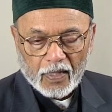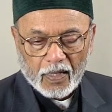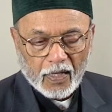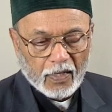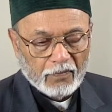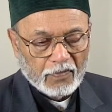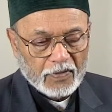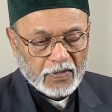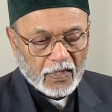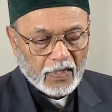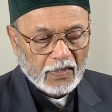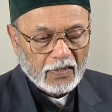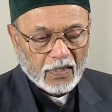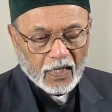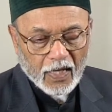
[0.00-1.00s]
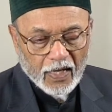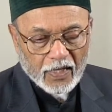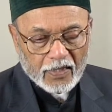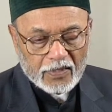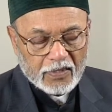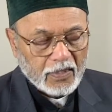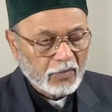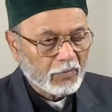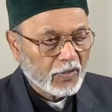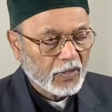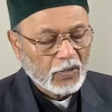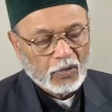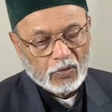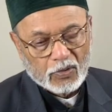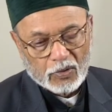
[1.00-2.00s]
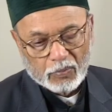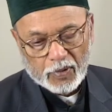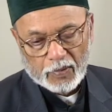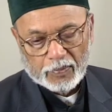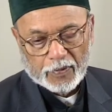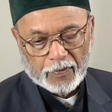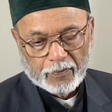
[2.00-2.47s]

and was held in high esteem by the local people.